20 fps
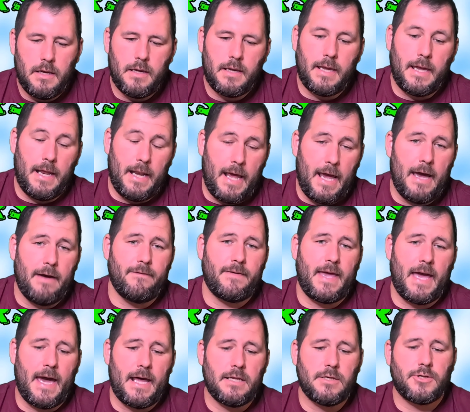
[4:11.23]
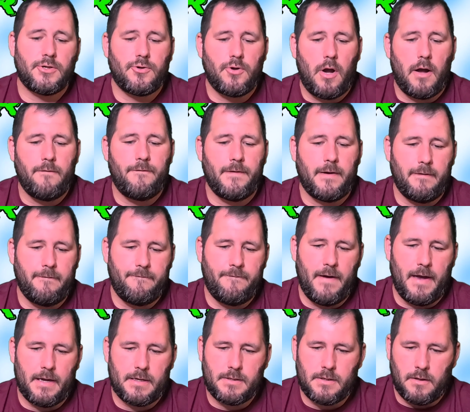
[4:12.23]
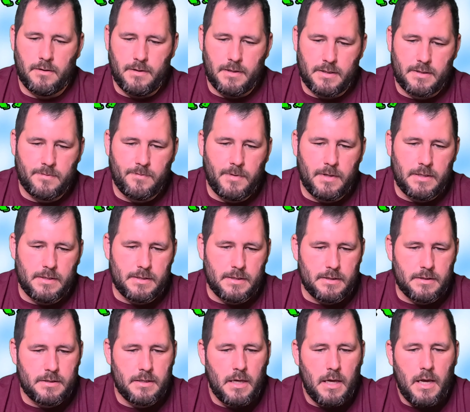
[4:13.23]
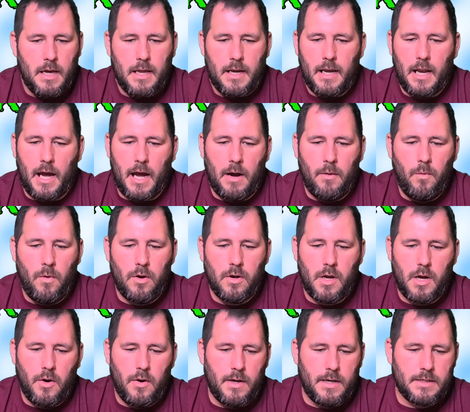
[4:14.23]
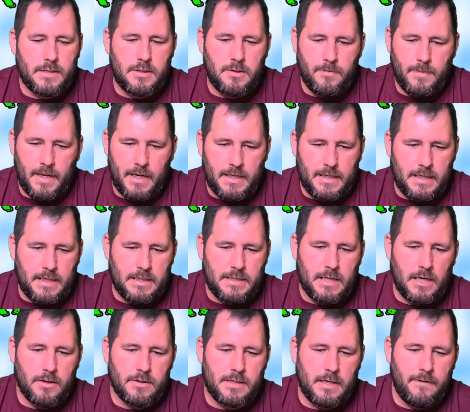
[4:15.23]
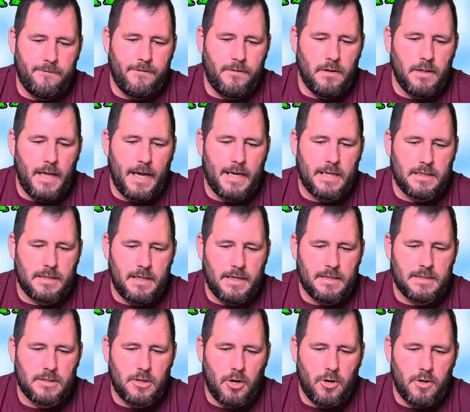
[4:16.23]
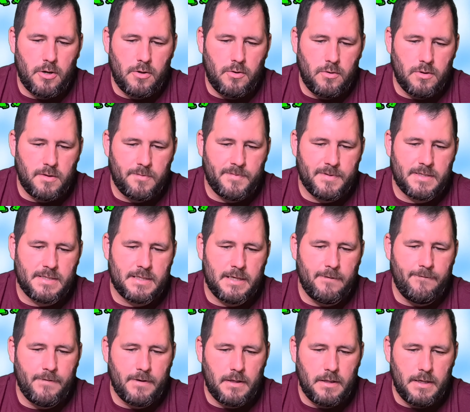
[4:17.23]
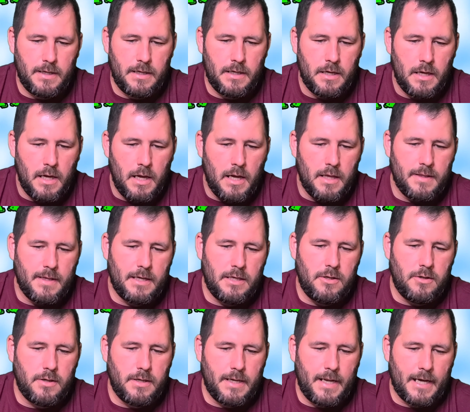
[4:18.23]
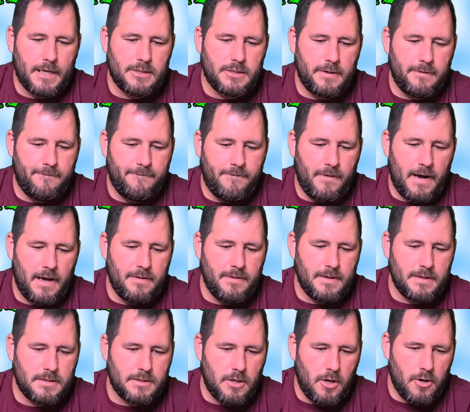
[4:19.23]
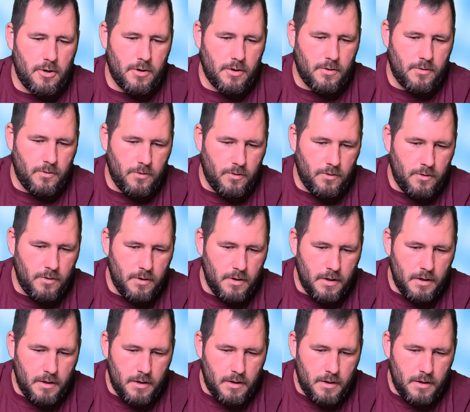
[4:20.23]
can have catastrophic effects on this species. Now, I won't go into too many details. If you like this article specifically, then you can actually find this article.